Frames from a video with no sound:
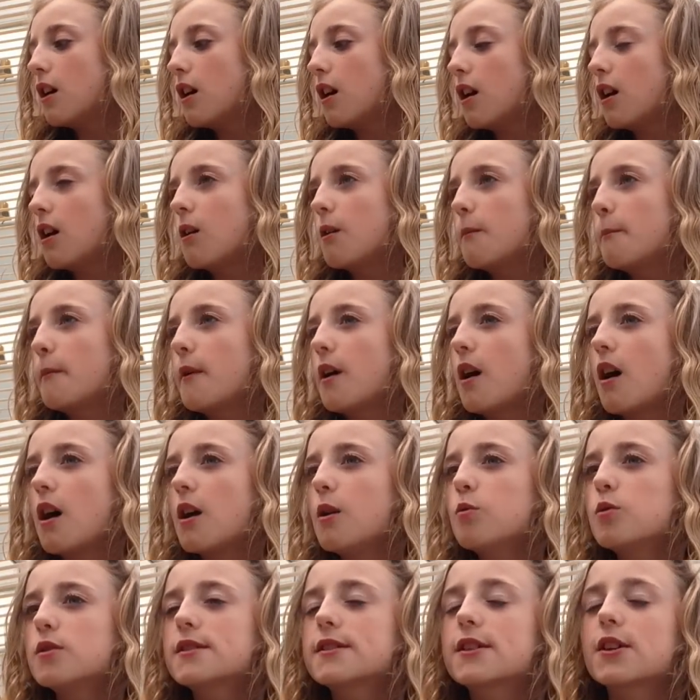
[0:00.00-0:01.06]
Um,
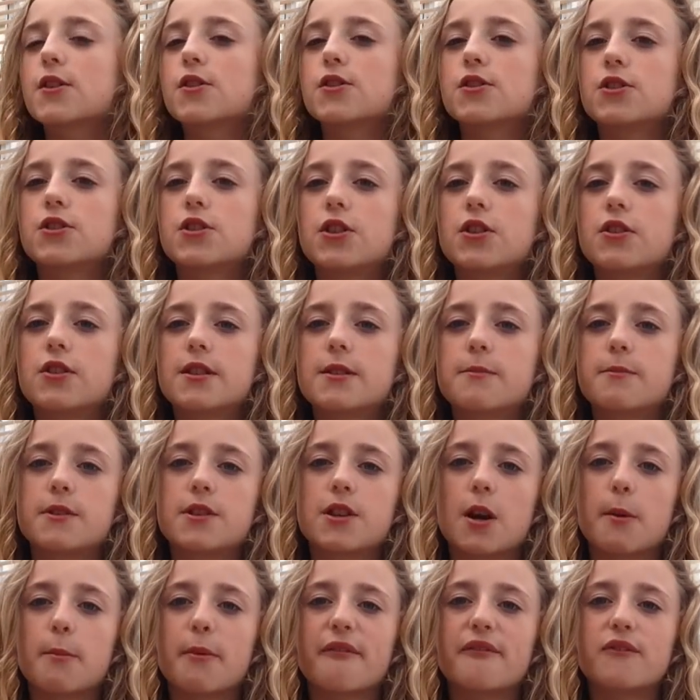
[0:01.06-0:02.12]
I was going to do this
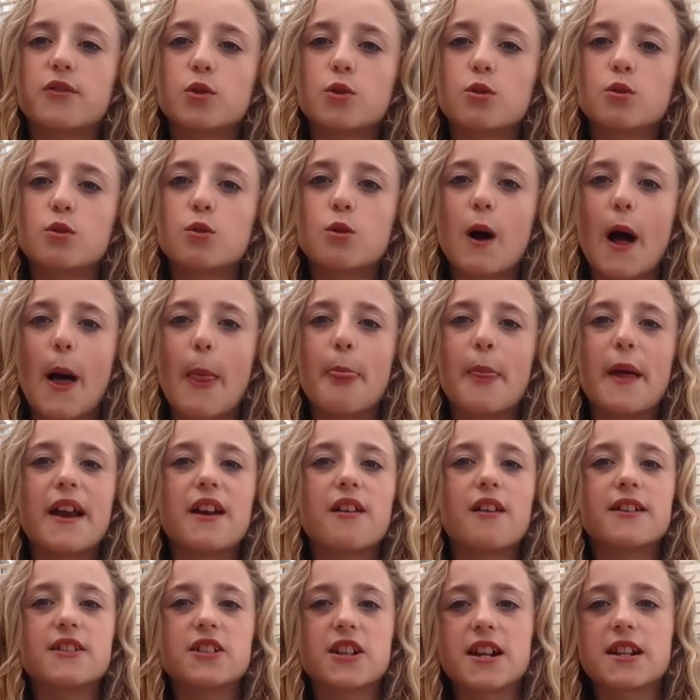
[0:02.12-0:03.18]
video before and
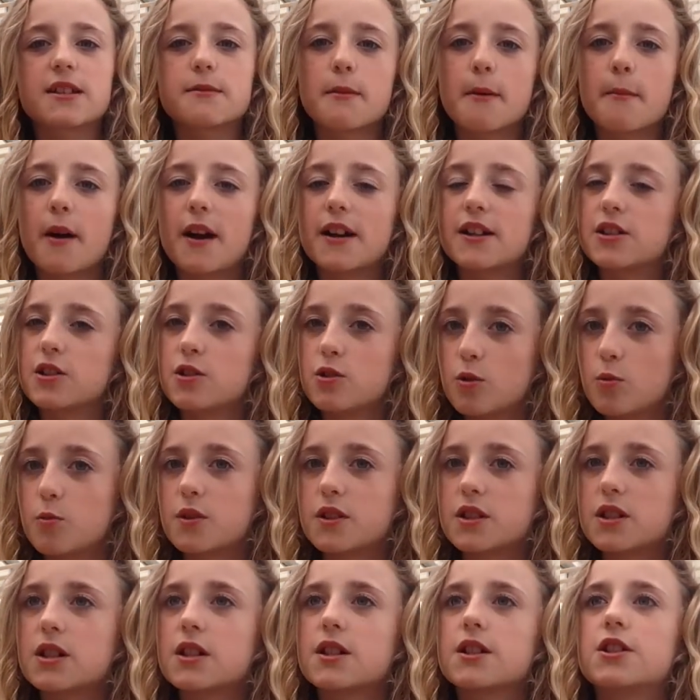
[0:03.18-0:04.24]
then I changed my mind and not
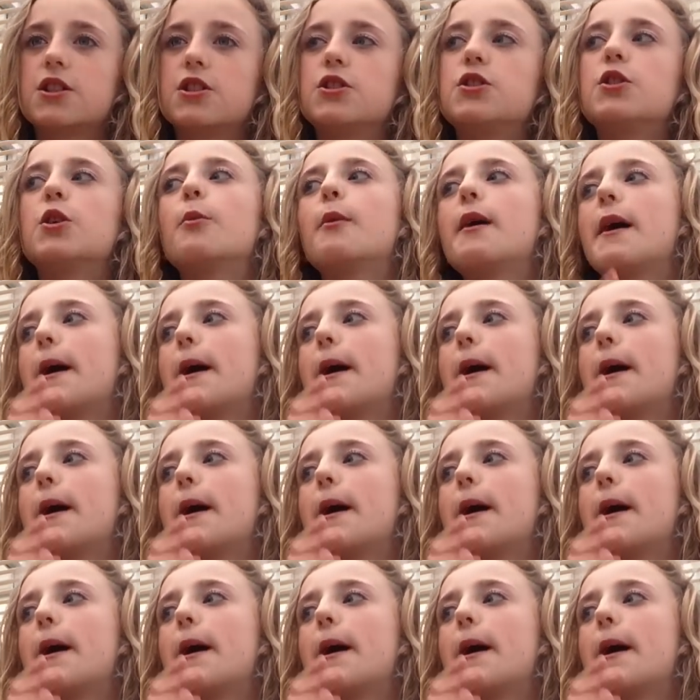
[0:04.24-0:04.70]
wanting to do